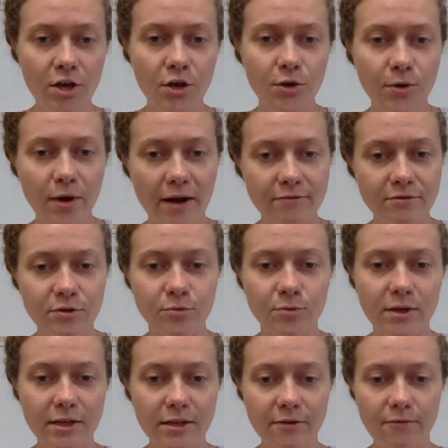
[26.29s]
you have to
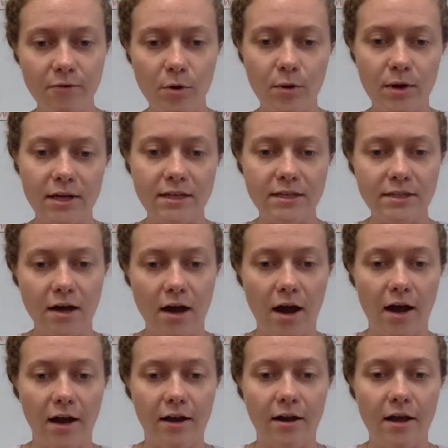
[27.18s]
really focus
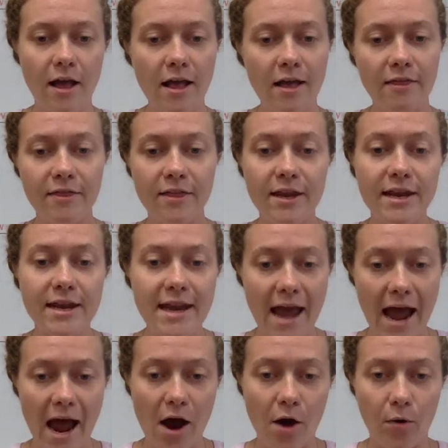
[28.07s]
on the
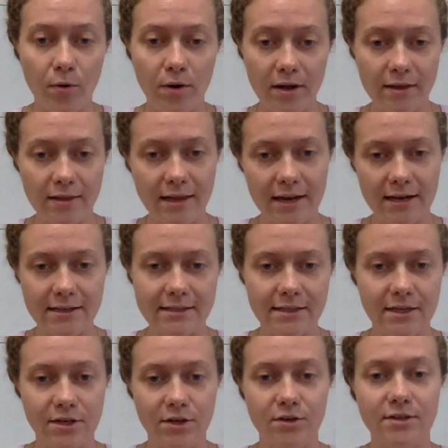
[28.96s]
noun that is
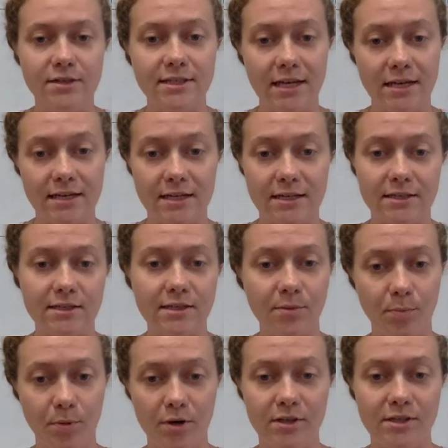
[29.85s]
in your sentence, the
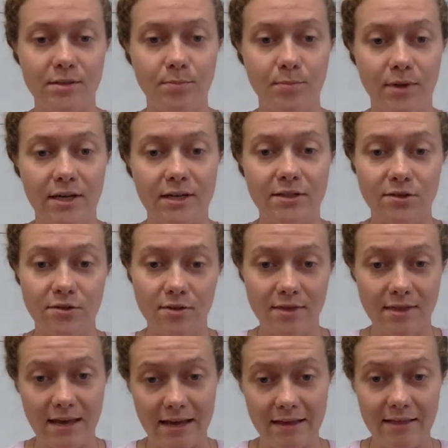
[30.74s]
person, place, or
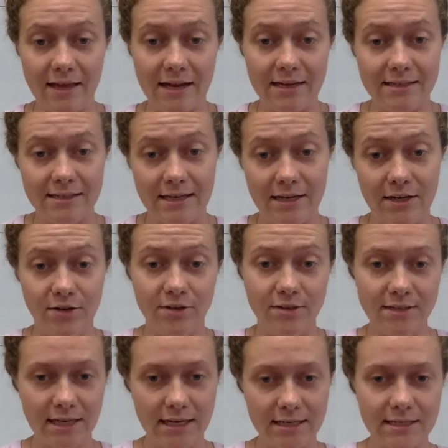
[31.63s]
thing that is in your
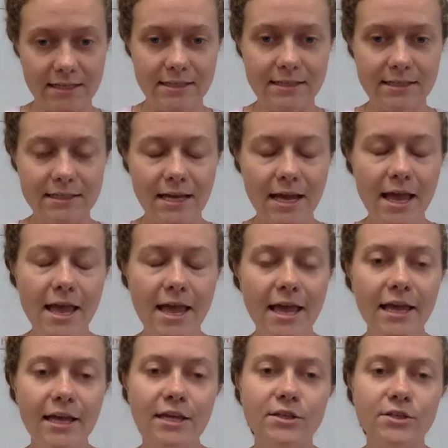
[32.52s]
sentence.
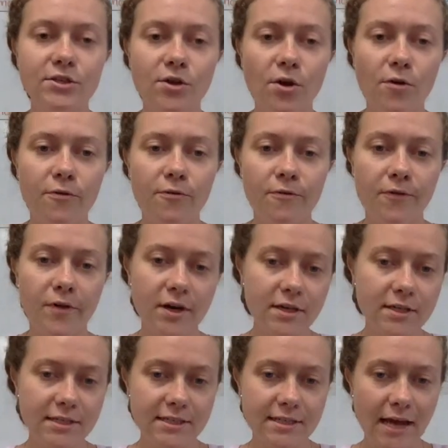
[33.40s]
So
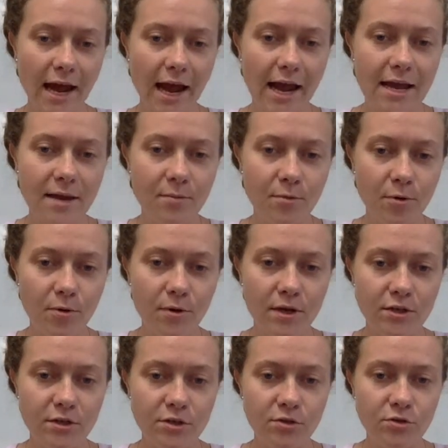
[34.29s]
first, I am
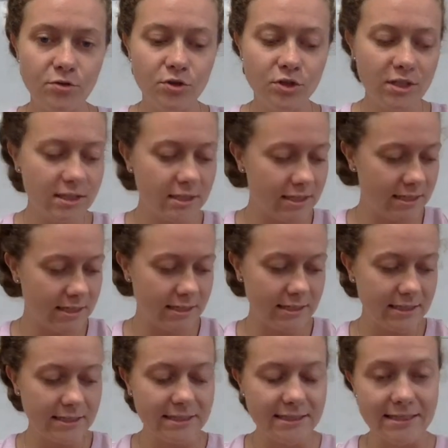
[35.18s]
going to just
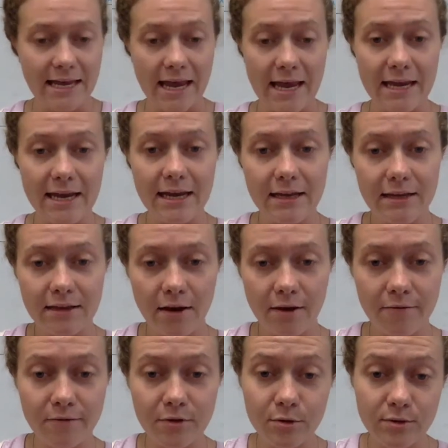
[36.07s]
say a
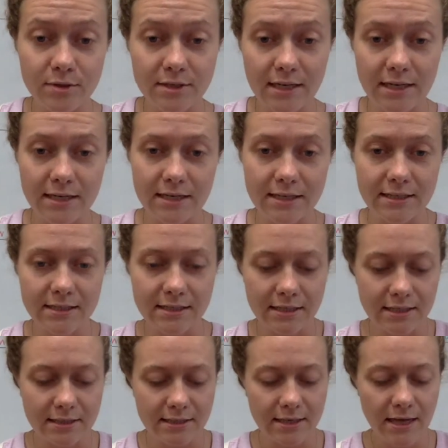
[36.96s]
few
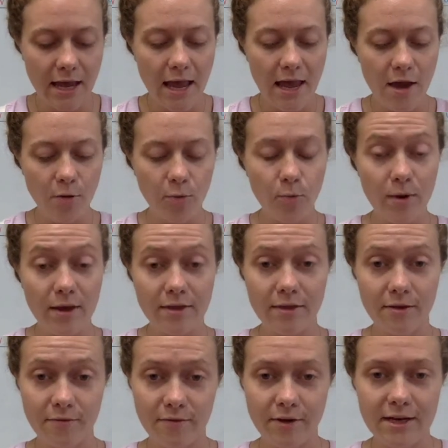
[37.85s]
sentences with
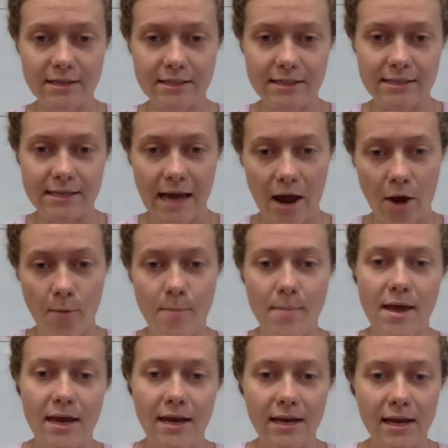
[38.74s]
the phrases how
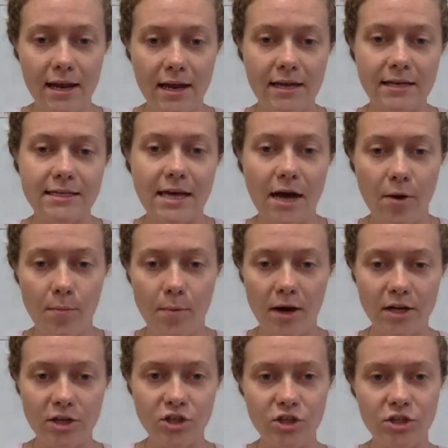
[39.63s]
many and how
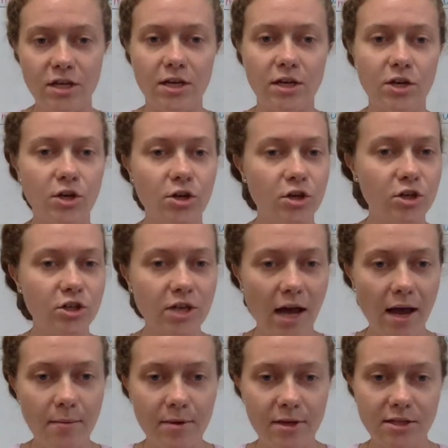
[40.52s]
much, and your
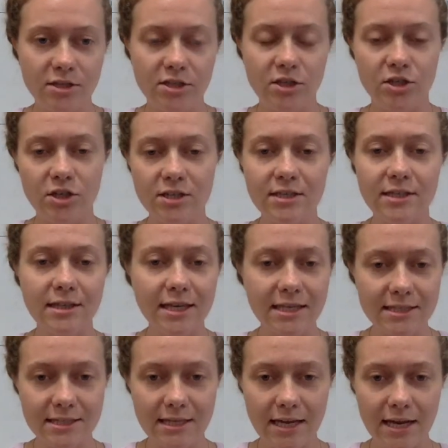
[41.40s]
job is to just
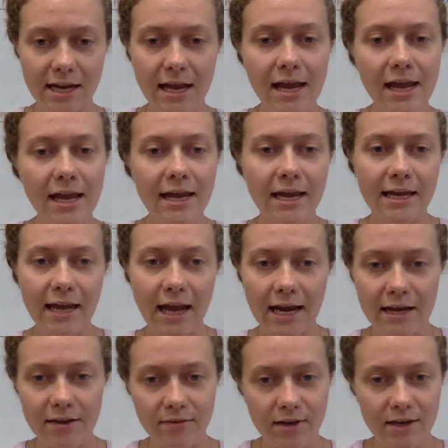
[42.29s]
listen and
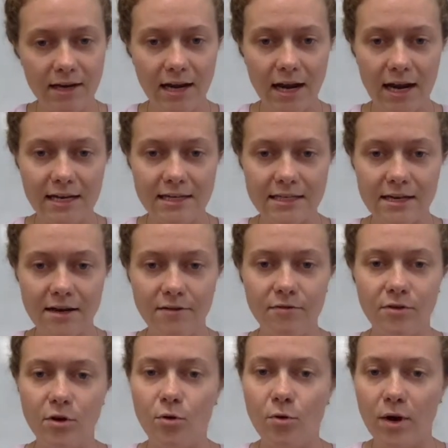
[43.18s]
kind of get an idea of
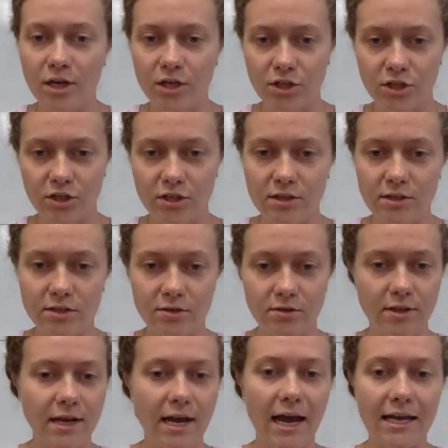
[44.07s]
the questions or
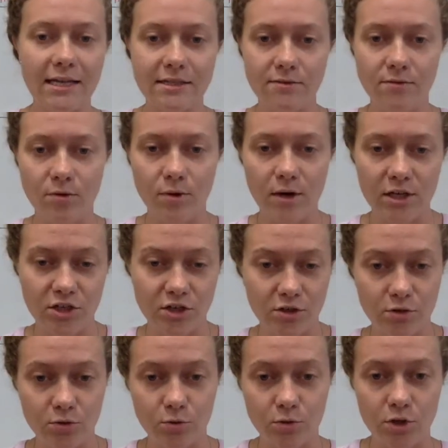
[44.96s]
the kinds of
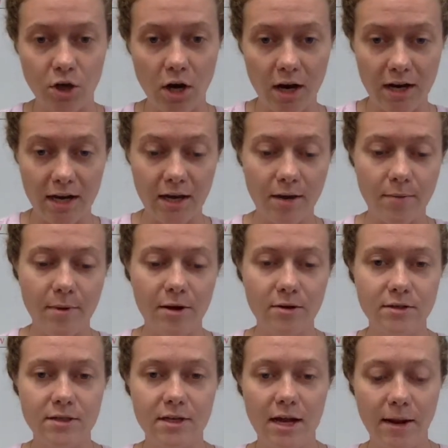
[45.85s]
questions we're talking about
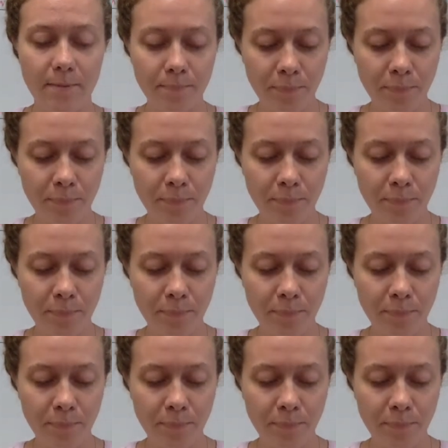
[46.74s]
today.